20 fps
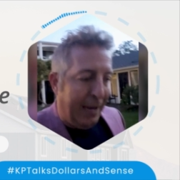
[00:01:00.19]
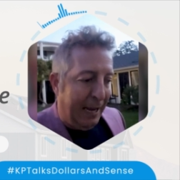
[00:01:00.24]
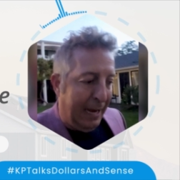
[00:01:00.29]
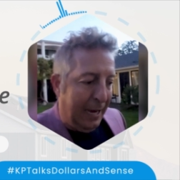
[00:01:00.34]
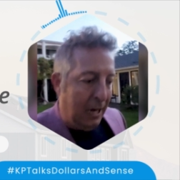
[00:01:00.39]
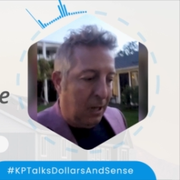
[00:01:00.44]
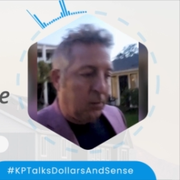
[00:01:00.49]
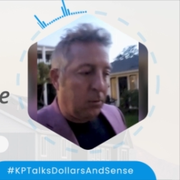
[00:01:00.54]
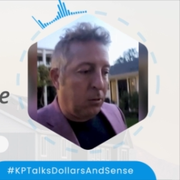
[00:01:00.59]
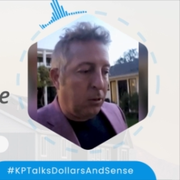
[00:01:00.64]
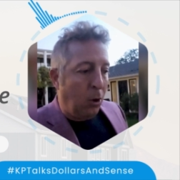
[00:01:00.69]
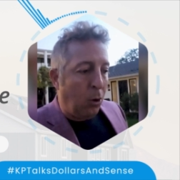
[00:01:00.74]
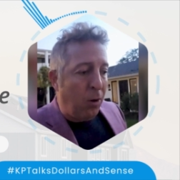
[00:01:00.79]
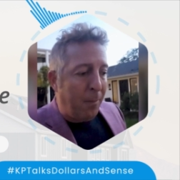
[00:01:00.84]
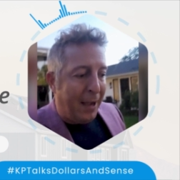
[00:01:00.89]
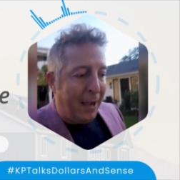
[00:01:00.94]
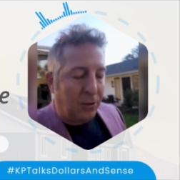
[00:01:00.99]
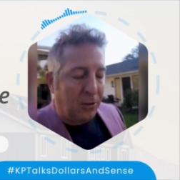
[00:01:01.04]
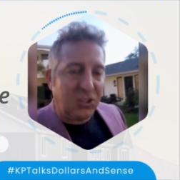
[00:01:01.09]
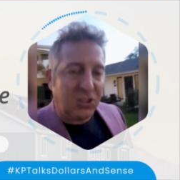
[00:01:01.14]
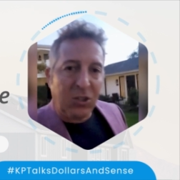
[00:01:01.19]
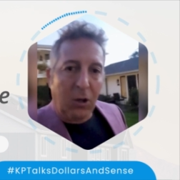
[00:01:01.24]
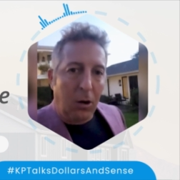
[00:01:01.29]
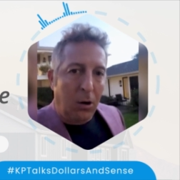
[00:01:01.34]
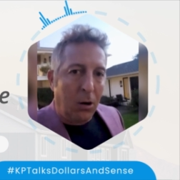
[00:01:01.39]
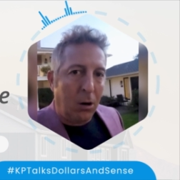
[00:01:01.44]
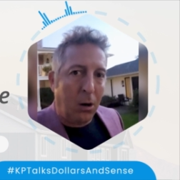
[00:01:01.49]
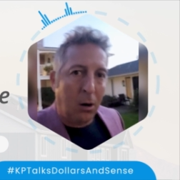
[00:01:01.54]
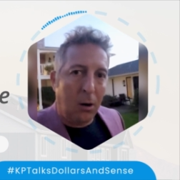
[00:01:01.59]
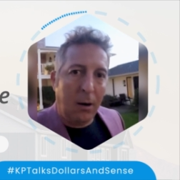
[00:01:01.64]
And loan amounts
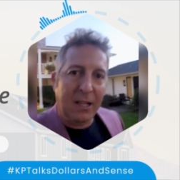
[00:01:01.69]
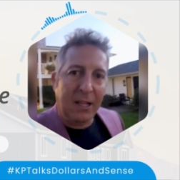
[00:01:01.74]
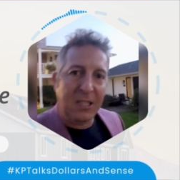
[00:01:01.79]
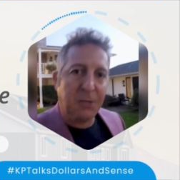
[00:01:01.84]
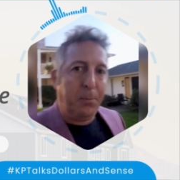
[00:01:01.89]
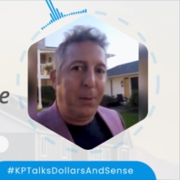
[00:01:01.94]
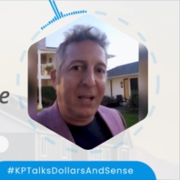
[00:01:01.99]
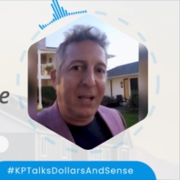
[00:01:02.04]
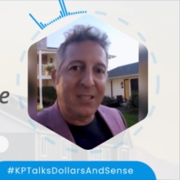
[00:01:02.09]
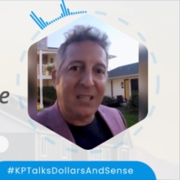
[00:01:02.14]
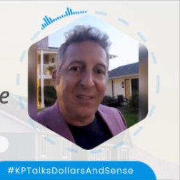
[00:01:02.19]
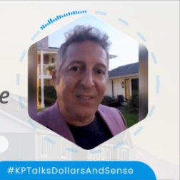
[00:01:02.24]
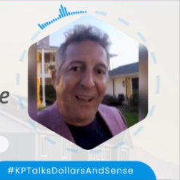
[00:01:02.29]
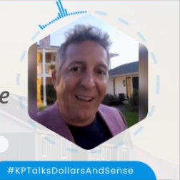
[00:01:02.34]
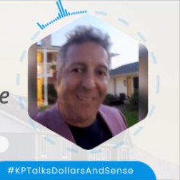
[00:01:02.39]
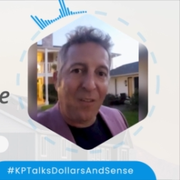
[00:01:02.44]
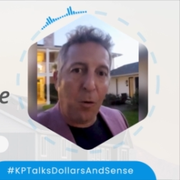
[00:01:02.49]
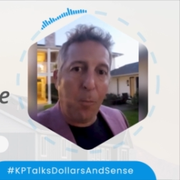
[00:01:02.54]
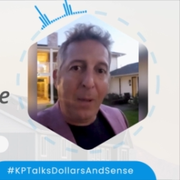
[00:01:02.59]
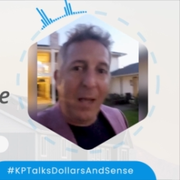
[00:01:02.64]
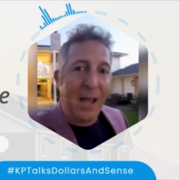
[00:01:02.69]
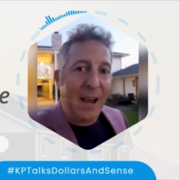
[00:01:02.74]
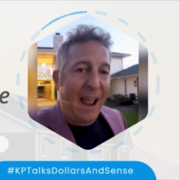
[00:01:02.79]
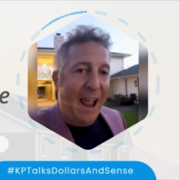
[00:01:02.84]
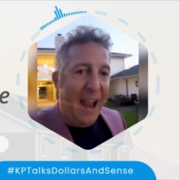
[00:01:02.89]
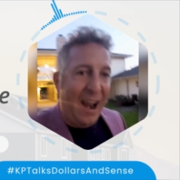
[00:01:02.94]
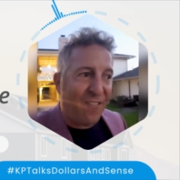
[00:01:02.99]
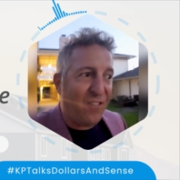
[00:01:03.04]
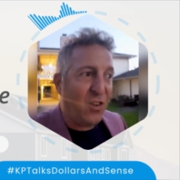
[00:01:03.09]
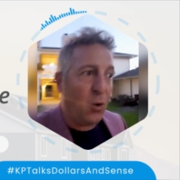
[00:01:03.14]
are as big as they've ever been
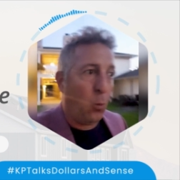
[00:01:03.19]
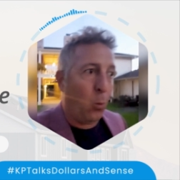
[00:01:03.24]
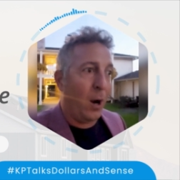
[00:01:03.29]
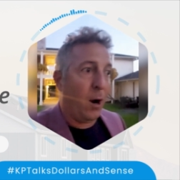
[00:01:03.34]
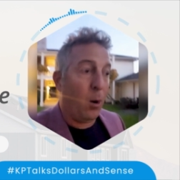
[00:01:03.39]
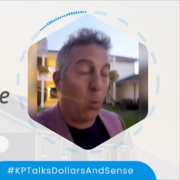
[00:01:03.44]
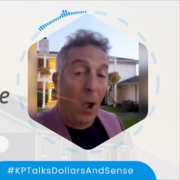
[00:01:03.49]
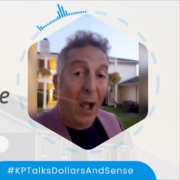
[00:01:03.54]
everywhere.